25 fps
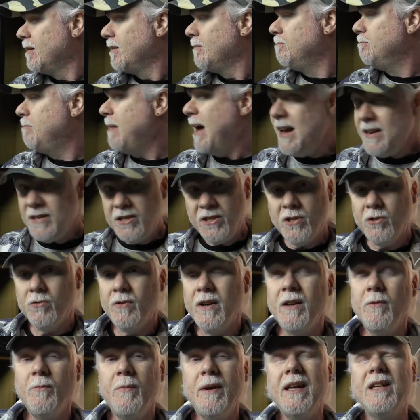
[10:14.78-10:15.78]

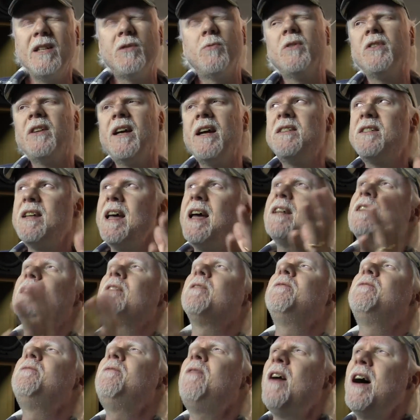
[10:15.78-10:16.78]
Mastering means when they take
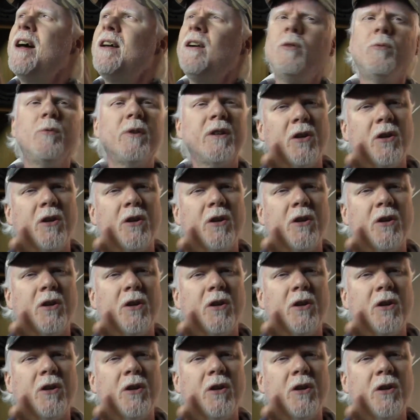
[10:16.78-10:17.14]
the final